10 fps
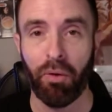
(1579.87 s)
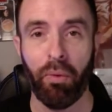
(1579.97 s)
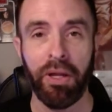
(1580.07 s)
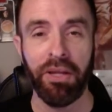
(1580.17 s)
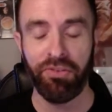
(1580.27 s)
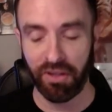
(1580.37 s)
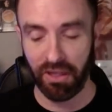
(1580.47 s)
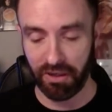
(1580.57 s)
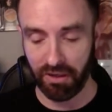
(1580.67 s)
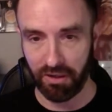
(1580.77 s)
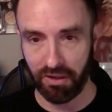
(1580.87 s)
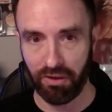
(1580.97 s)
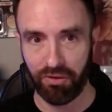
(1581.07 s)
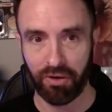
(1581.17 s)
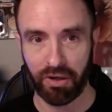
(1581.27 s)
When he's sitting there
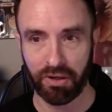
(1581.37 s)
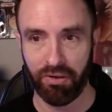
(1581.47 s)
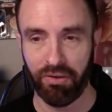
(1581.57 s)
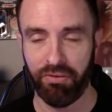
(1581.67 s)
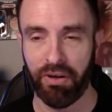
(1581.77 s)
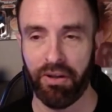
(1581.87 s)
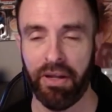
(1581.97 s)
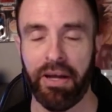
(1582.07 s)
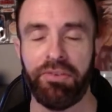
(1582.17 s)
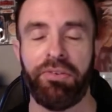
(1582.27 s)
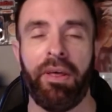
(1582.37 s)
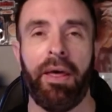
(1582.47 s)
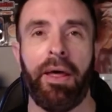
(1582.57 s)
talking to Valen Hesse,